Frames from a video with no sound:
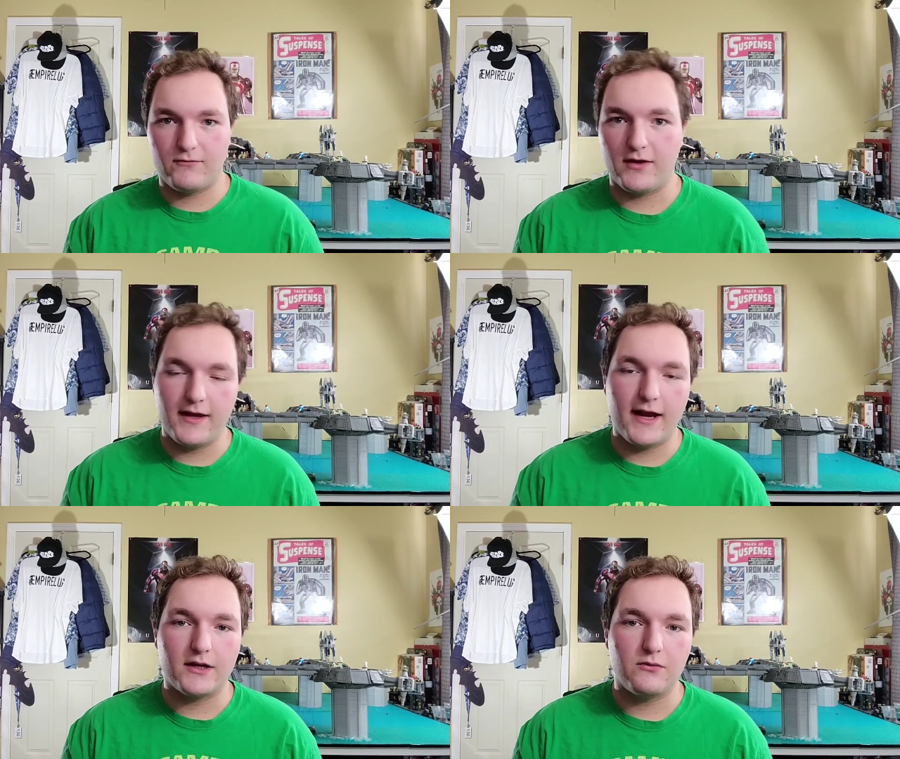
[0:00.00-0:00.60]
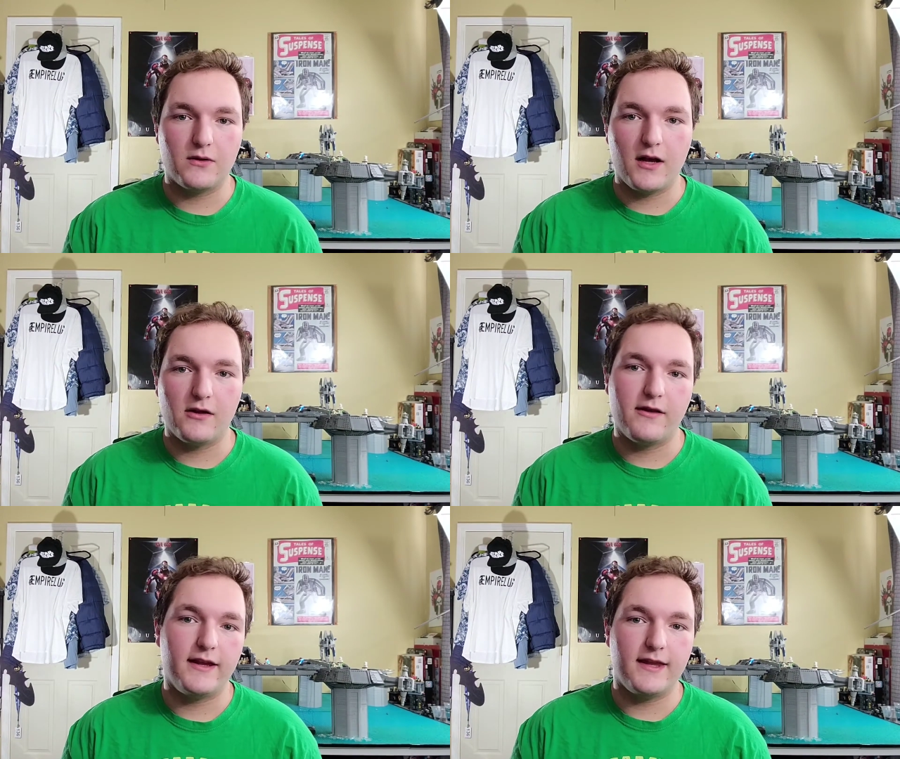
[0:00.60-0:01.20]
to the actual
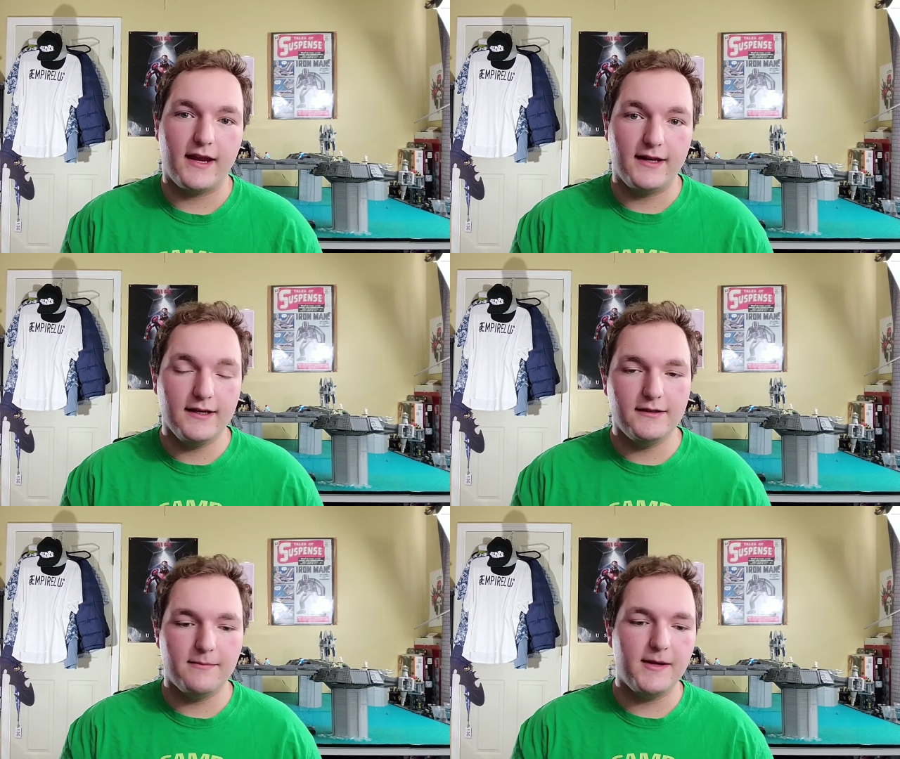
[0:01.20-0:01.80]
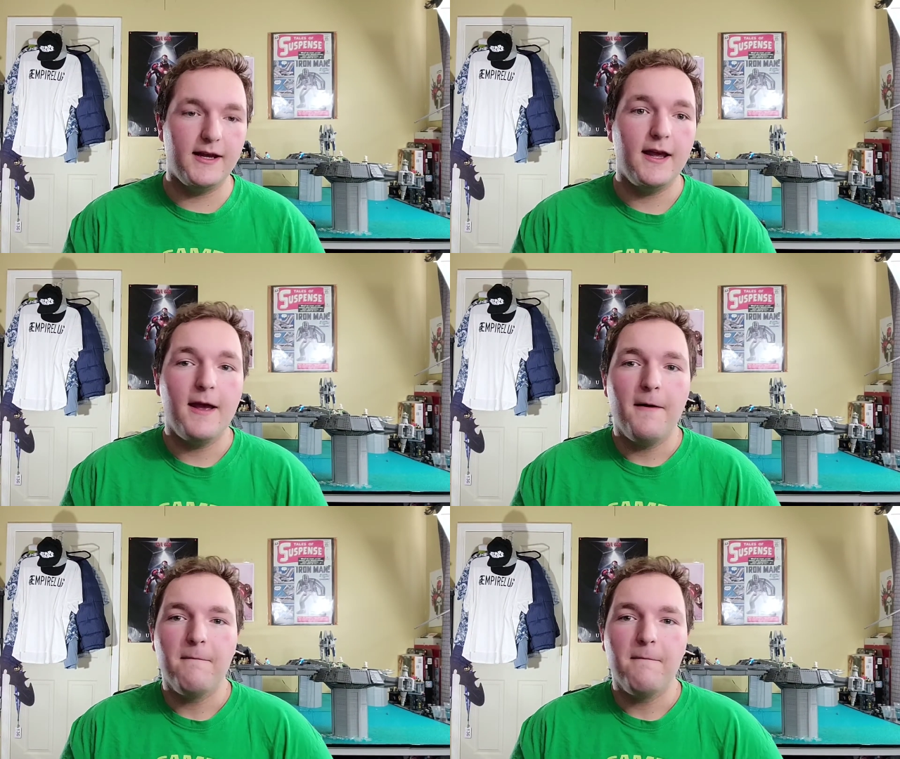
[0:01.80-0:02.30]
color that they need to be,